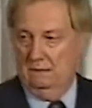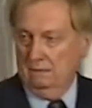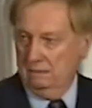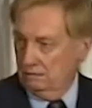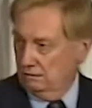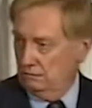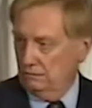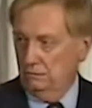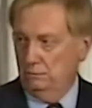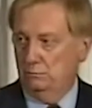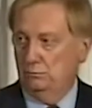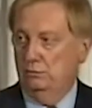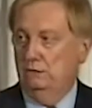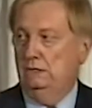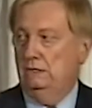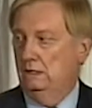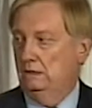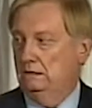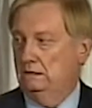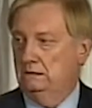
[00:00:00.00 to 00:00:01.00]
that
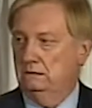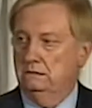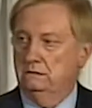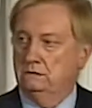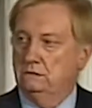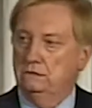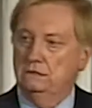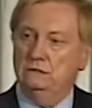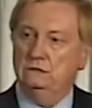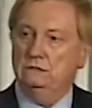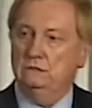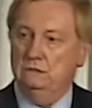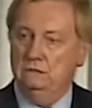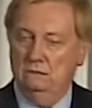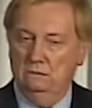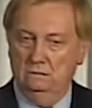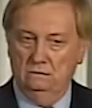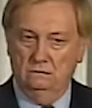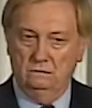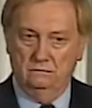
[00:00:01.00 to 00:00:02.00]
technology predates
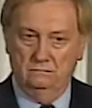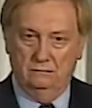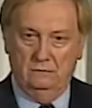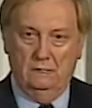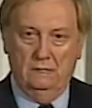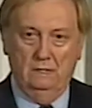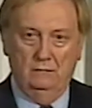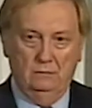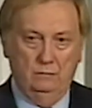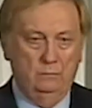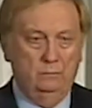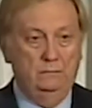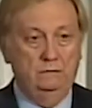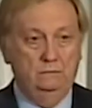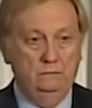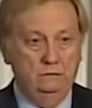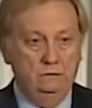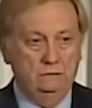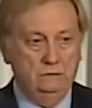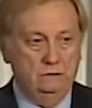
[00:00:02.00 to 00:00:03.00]
the 60 years
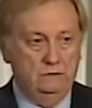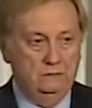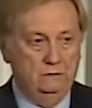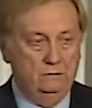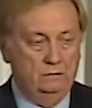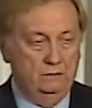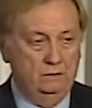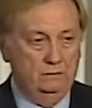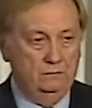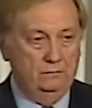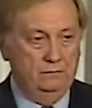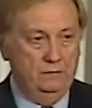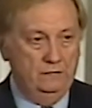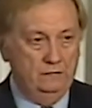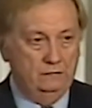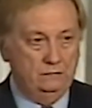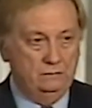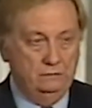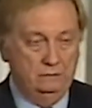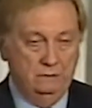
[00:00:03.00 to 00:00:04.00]
of time that we've been using
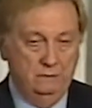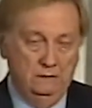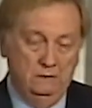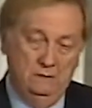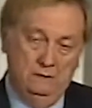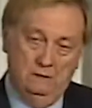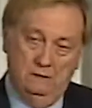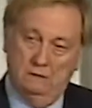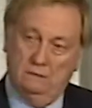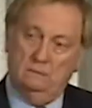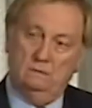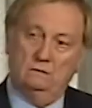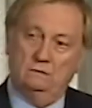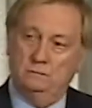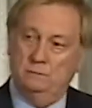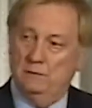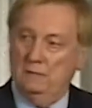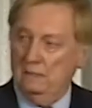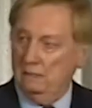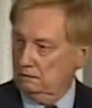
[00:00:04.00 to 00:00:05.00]
hydraulic fracturing.
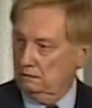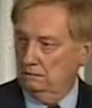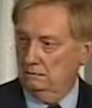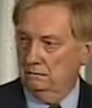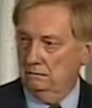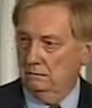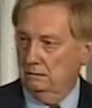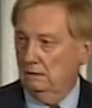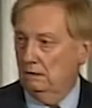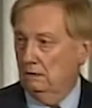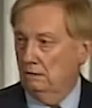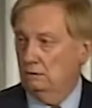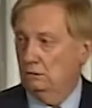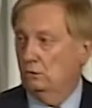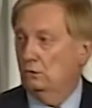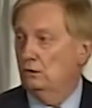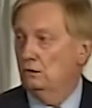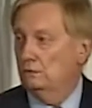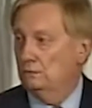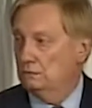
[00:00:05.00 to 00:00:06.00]
It goes back
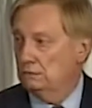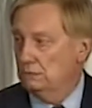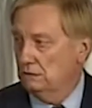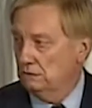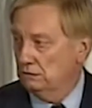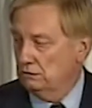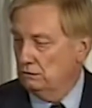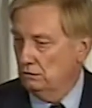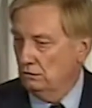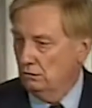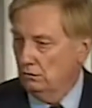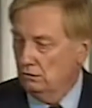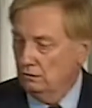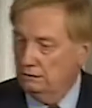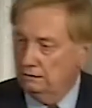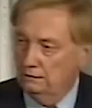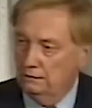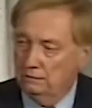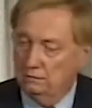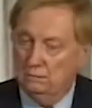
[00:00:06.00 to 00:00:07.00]
to the turn of the
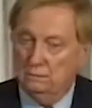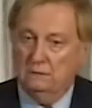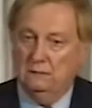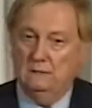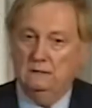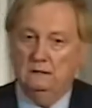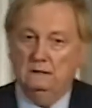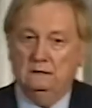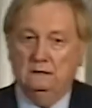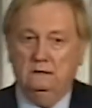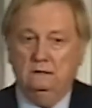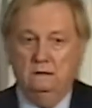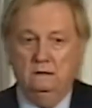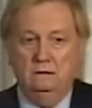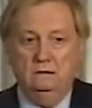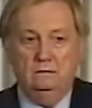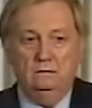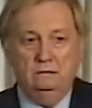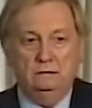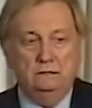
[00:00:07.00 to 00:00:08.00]
century or in the
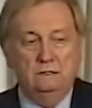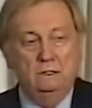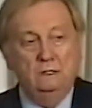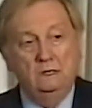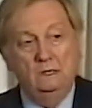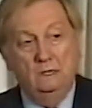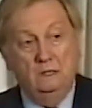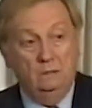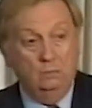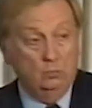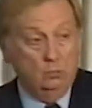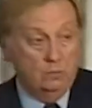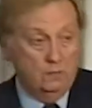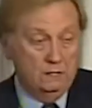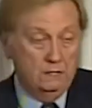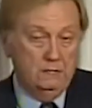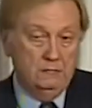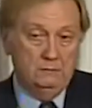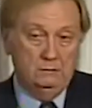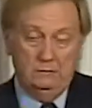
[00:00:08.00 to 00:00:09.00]
early 1900s.
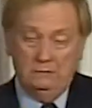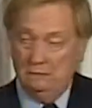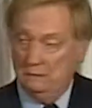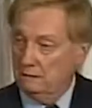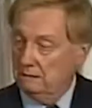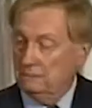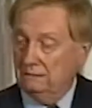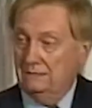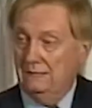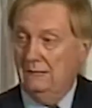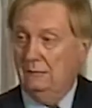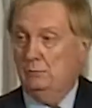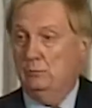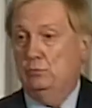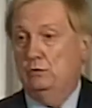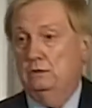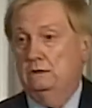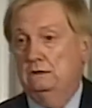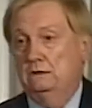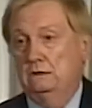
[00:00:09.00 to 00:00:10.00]
And why?
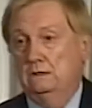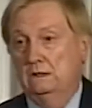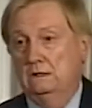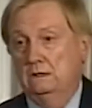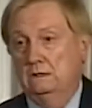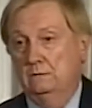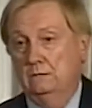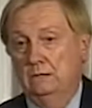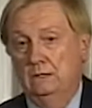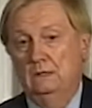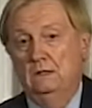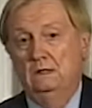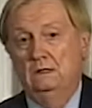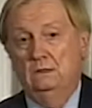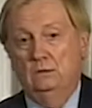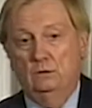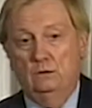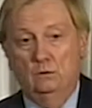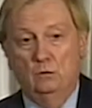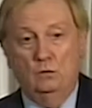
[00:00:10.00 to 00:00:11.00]
Because at that point in
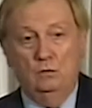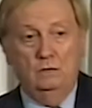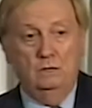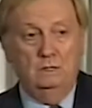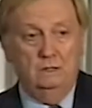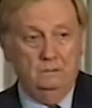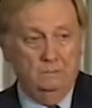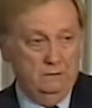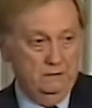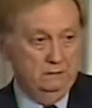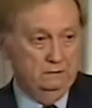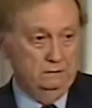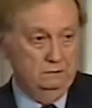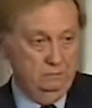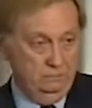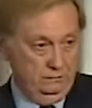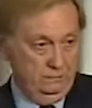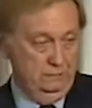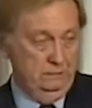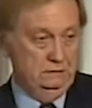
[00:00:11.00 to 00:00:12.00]
time, you were
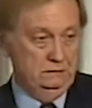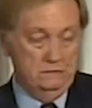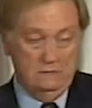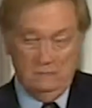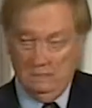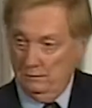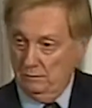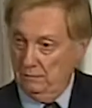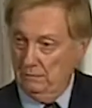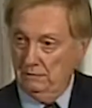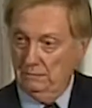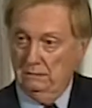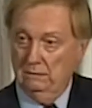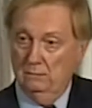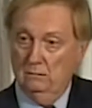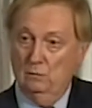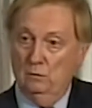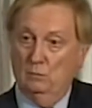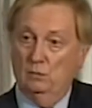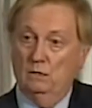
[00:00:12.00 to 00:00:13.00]
worried about two
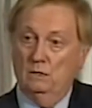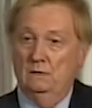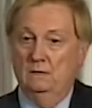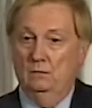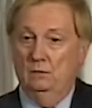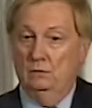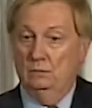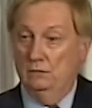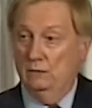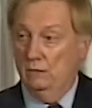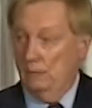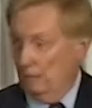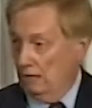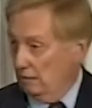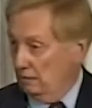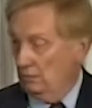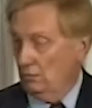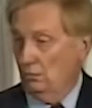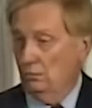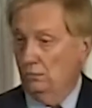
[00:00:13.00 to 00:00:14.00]
things happening. You were
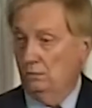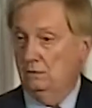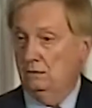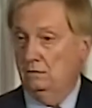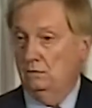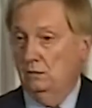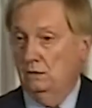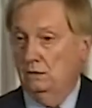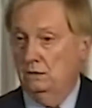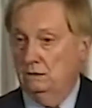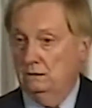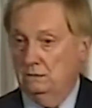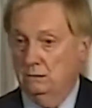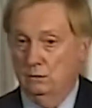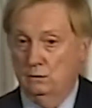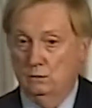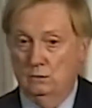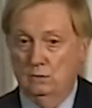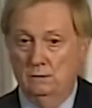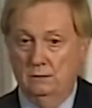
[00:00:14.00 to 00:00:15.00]
either, when you had an
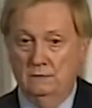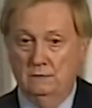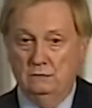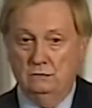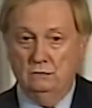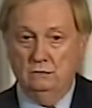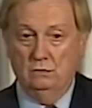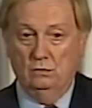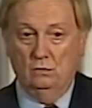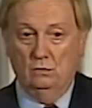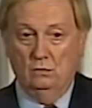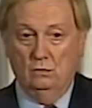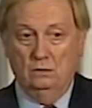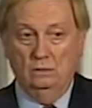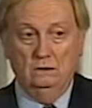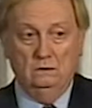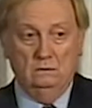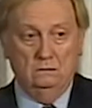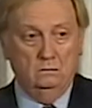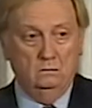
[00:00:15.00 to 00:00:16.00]
oil well, you were worried
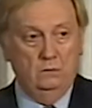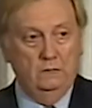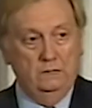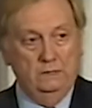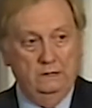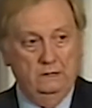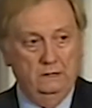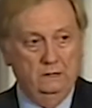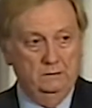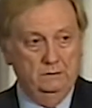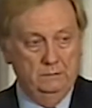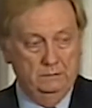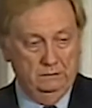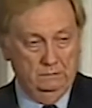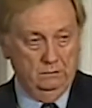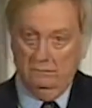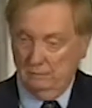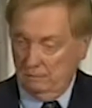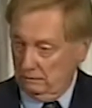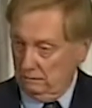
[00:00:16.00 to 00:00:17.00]
about your oil
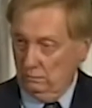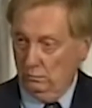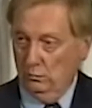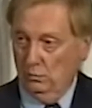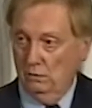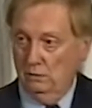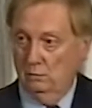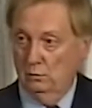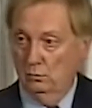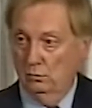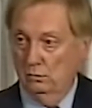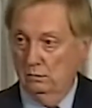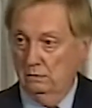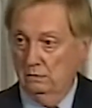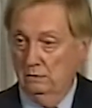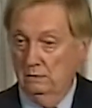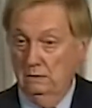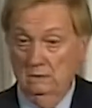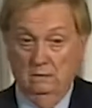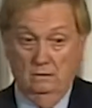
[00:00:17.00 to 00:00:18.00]
winding on water instead of
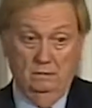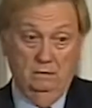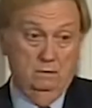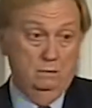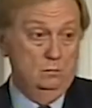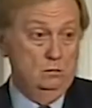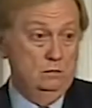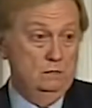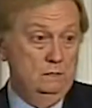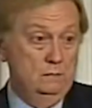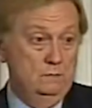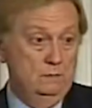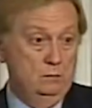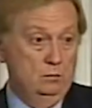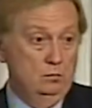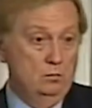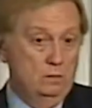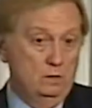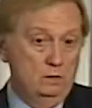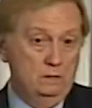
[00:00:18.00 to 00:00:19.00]
out the wellbore,
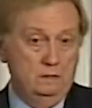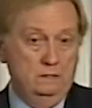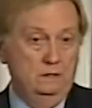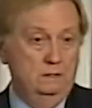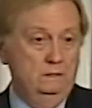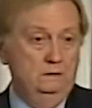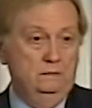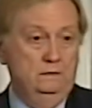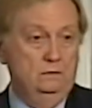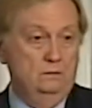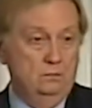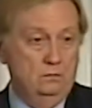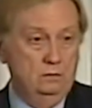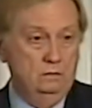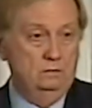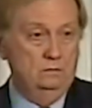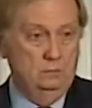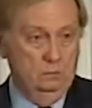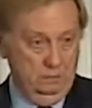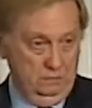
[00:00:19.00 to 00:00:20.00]
or you were worried about
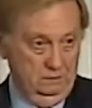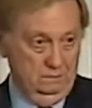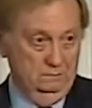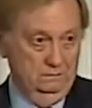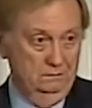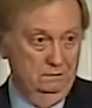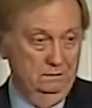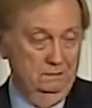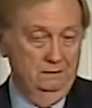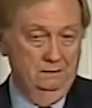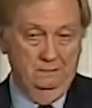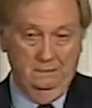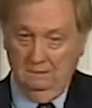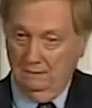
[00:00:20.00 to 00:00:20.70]
water getting to your oil